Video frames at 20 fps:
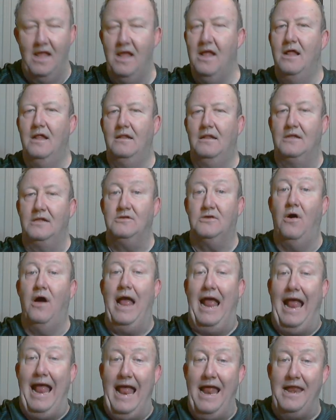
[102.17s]
let's go
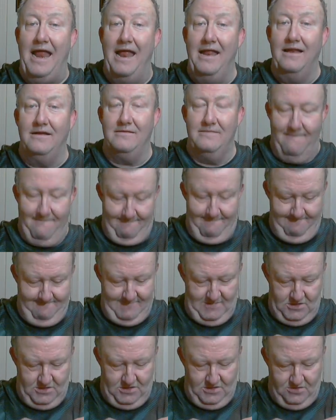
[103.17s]
ahead and
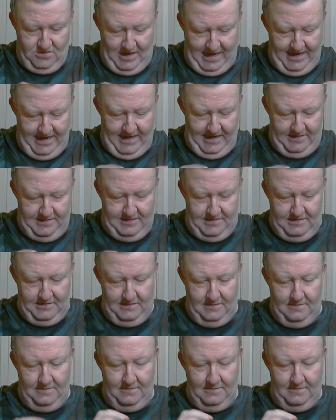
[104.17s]
try this.